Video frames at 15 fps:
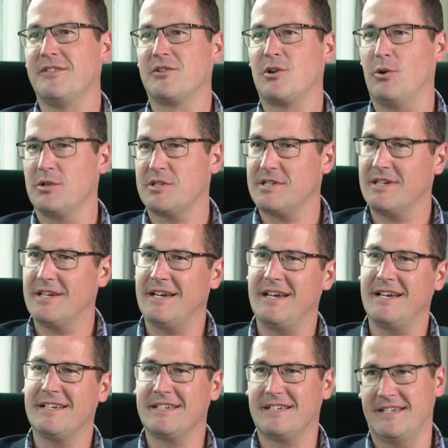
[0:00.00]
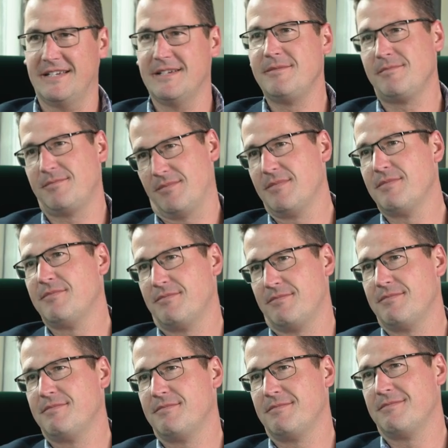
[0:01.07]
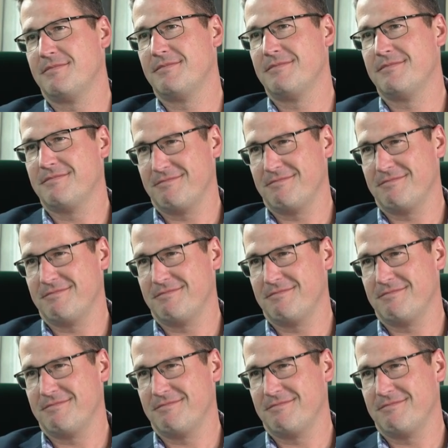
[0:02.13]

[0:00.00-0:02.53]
Of course, of course not. Uh, no. Yeah. yeah. no, that's fair enough.